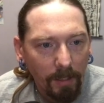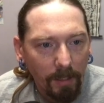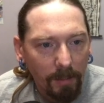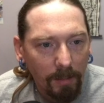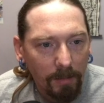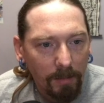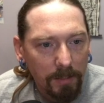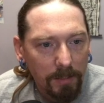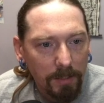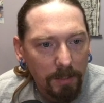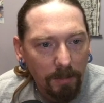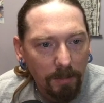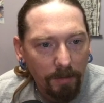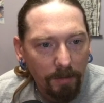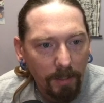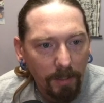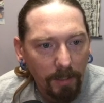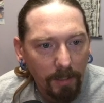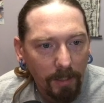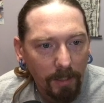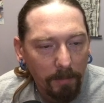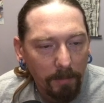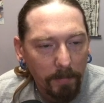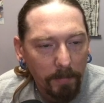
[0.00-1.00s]
Still
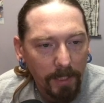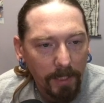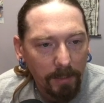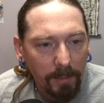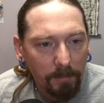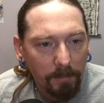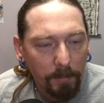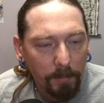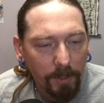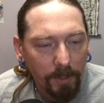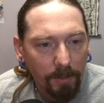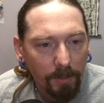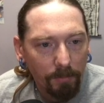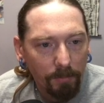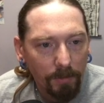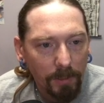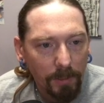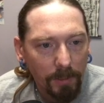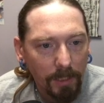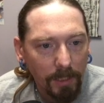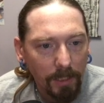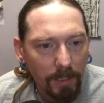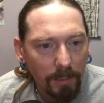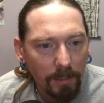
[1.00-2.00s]
thinking I might put the rook
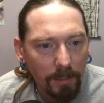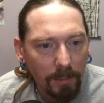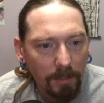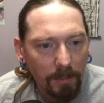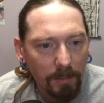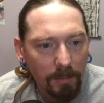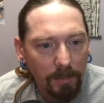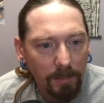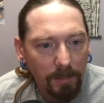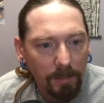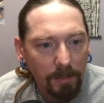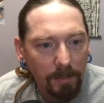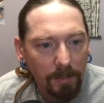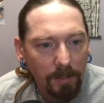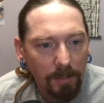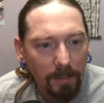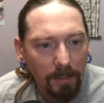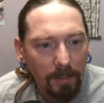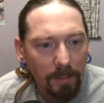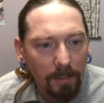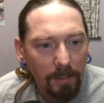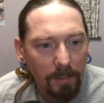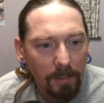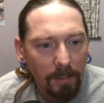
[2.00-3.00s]
here.
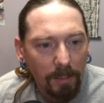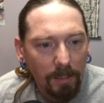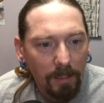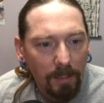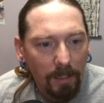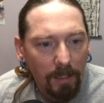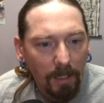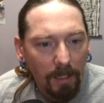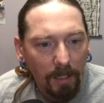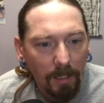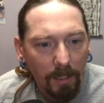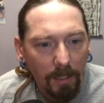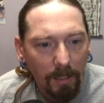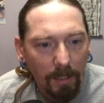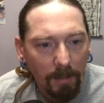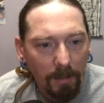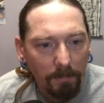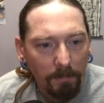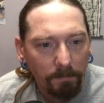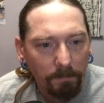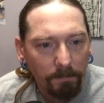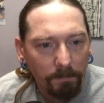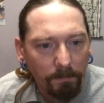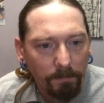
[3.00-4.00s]

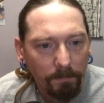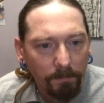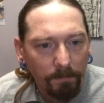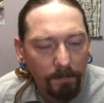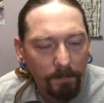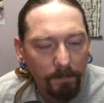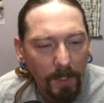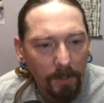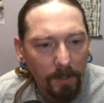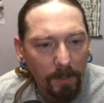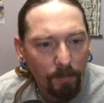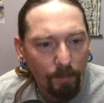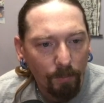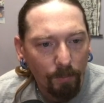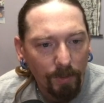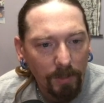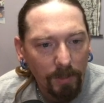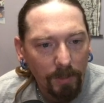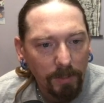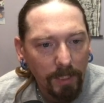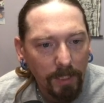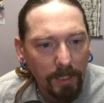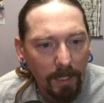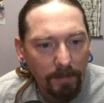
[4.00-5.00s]
I don't
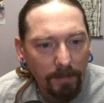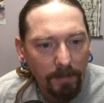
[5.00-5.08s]
really have